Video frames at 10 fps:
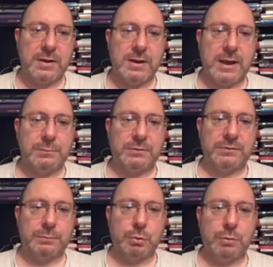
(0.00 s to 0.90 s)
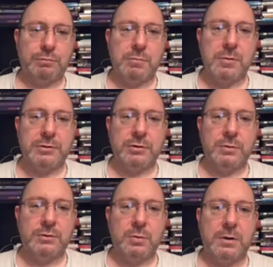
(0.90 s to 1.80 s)
Happy to support and promote you
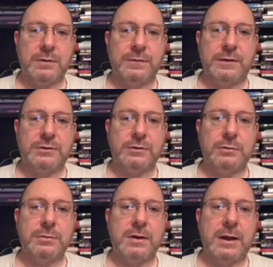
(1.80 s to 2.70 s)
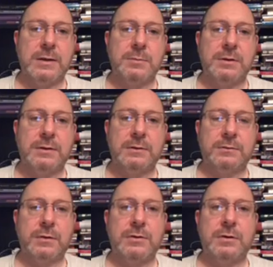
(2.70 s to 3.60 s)
and your work. Thank you, Amy. It's
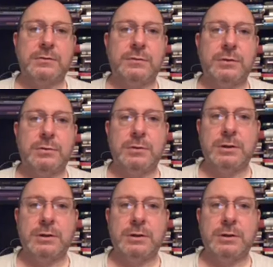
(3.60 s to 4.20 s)
very nice for you.